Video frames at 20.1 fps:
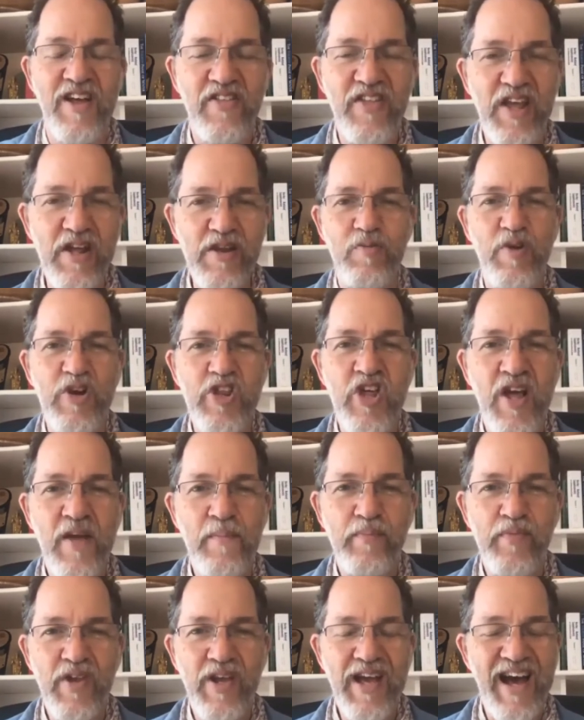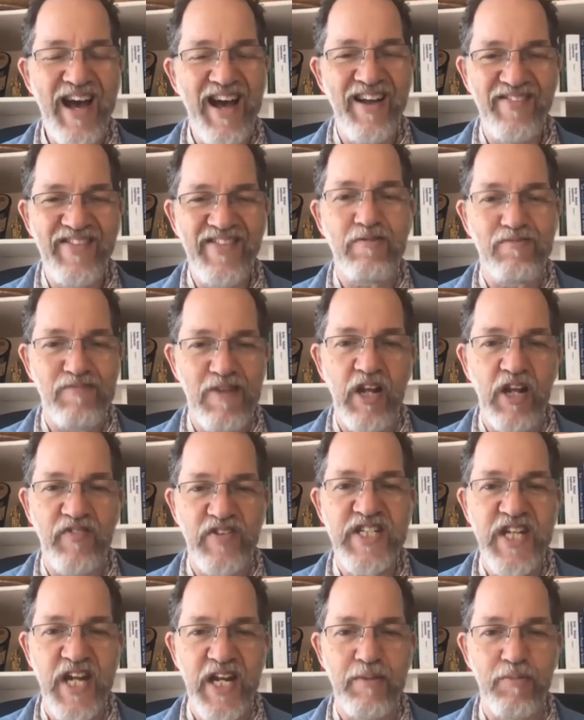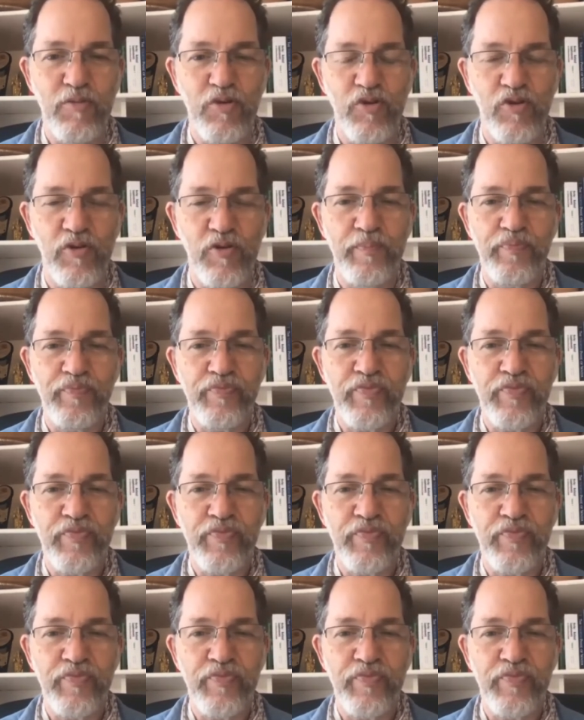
things which aren't that relevant anymore.